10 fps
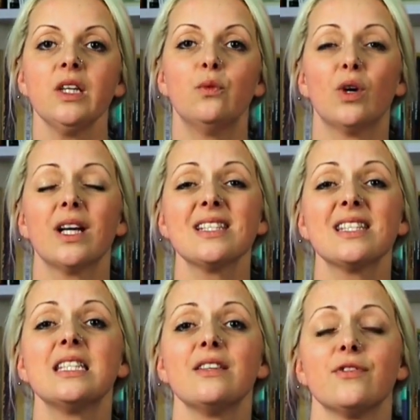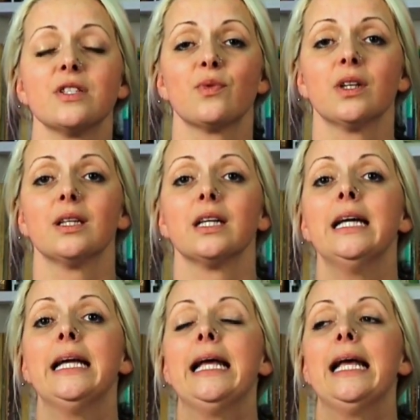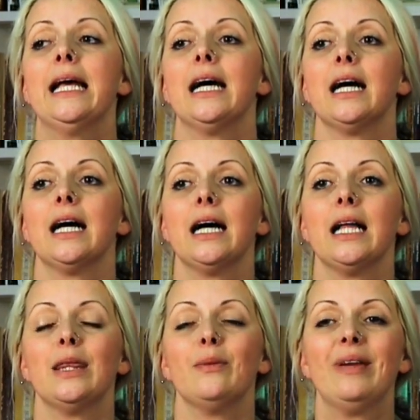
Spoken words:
What is the difference? Well, the